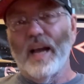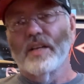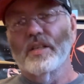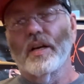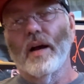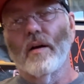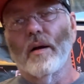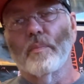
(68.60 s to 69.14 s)
is
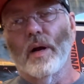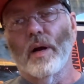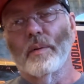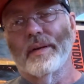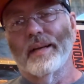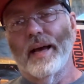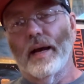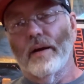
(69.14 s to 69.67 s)
actually how I
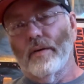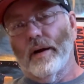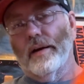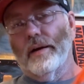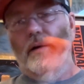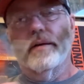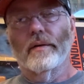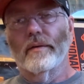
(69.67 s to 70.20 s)
probably die right
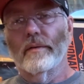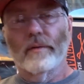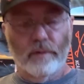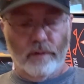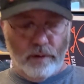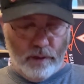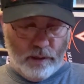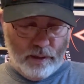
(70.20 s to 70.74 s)
here.
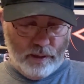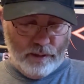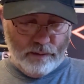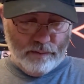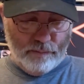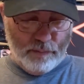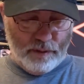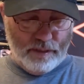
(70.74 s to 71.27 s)

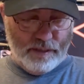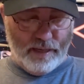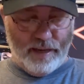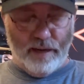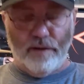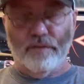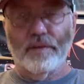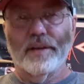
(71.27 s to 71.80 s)
But at least I got
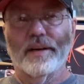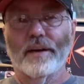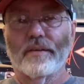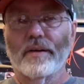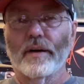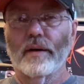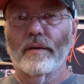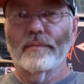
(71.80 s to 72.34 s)
it on video,
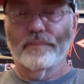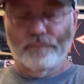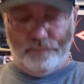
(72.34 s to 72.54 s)
right?